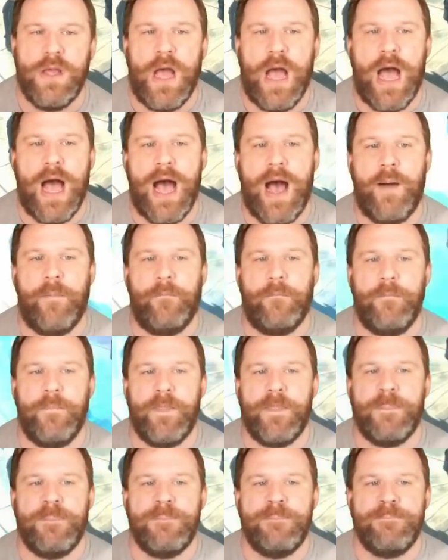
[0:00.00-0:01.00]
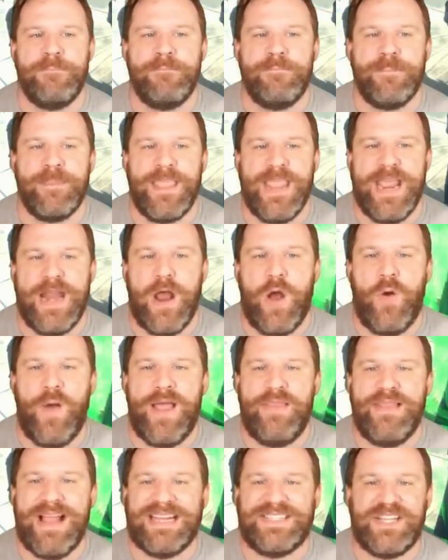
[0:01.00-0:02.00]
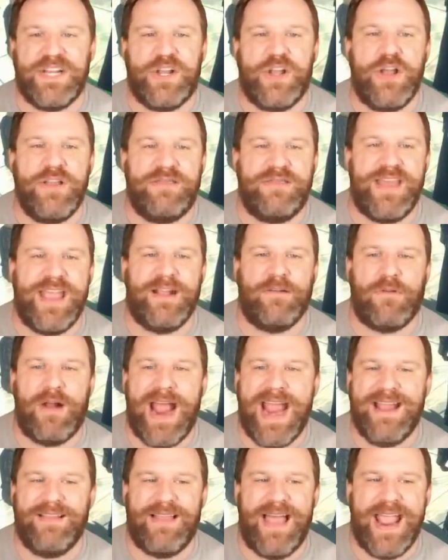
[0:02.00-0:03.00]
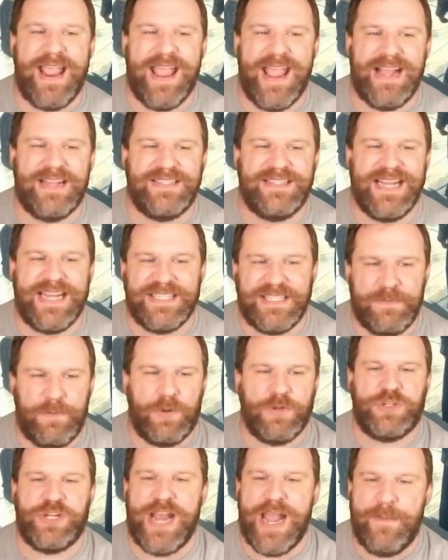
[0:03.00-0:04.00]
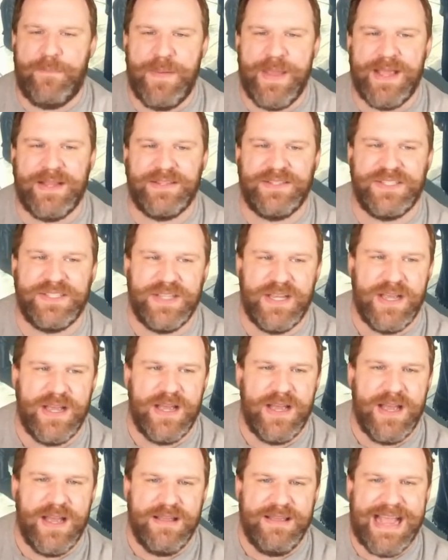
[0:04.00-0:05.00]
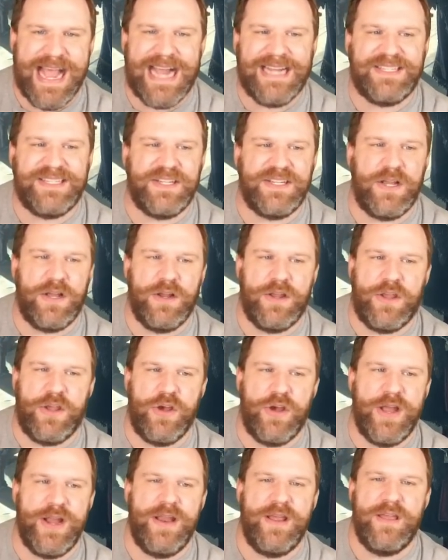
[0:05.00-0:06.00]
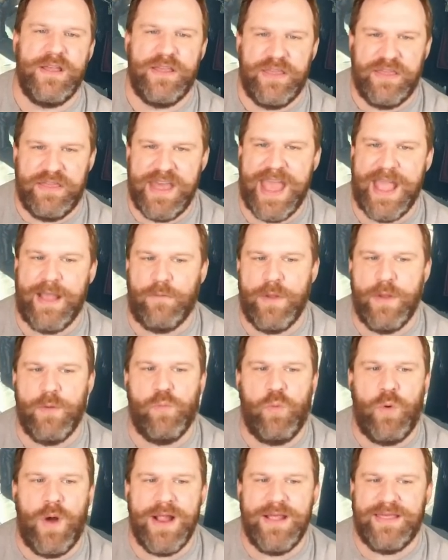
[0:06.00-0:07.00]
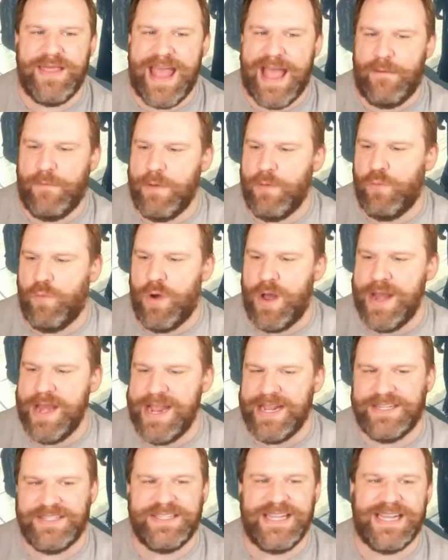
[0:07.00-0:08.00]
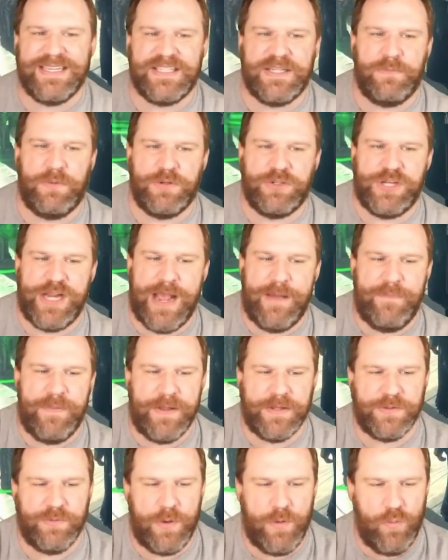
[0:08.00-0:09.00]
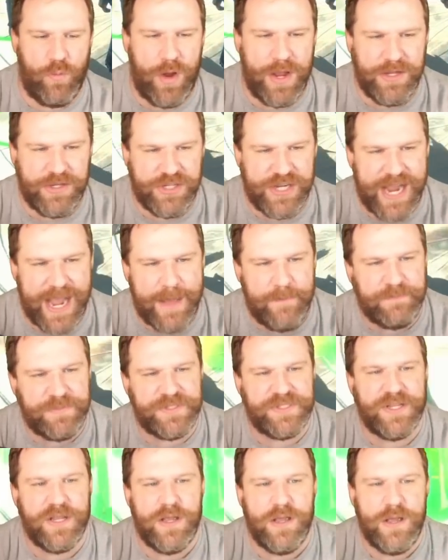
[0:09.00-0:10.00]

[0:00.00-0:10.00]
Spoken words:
You know, and that's a good thing, right? Like accessible champions, that's a good thing. We want that. We want accessible champions. We want champs